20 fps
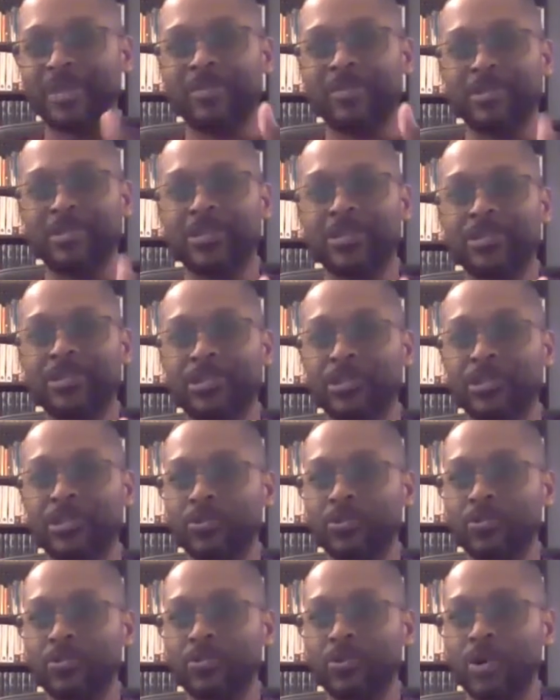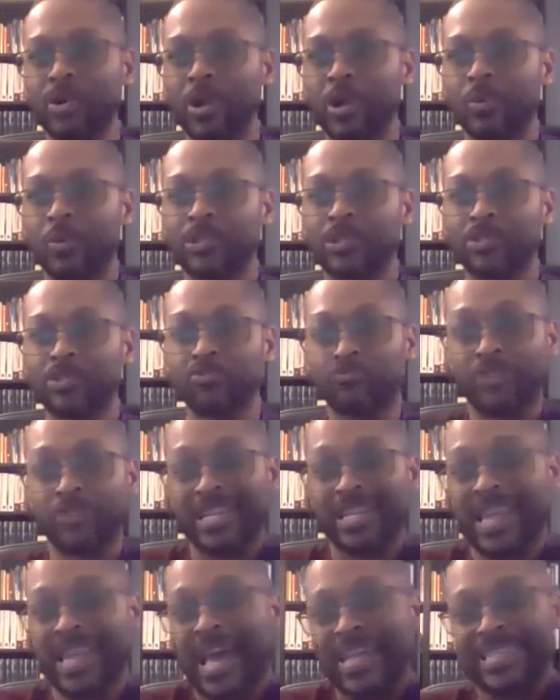able to do was to
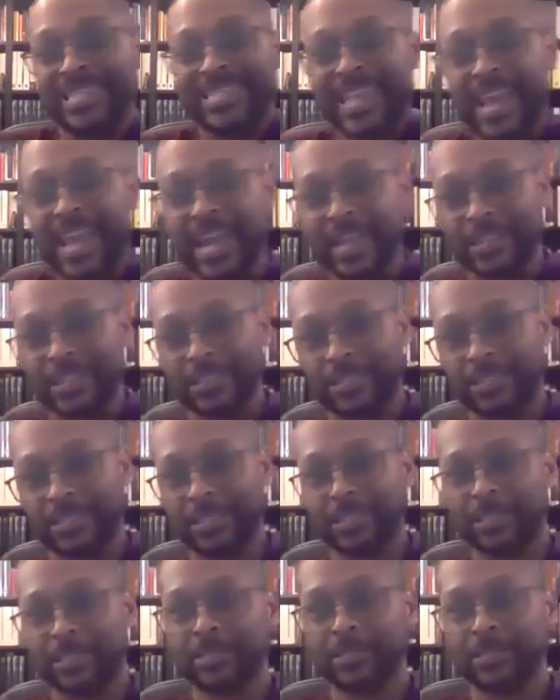read Latin texts,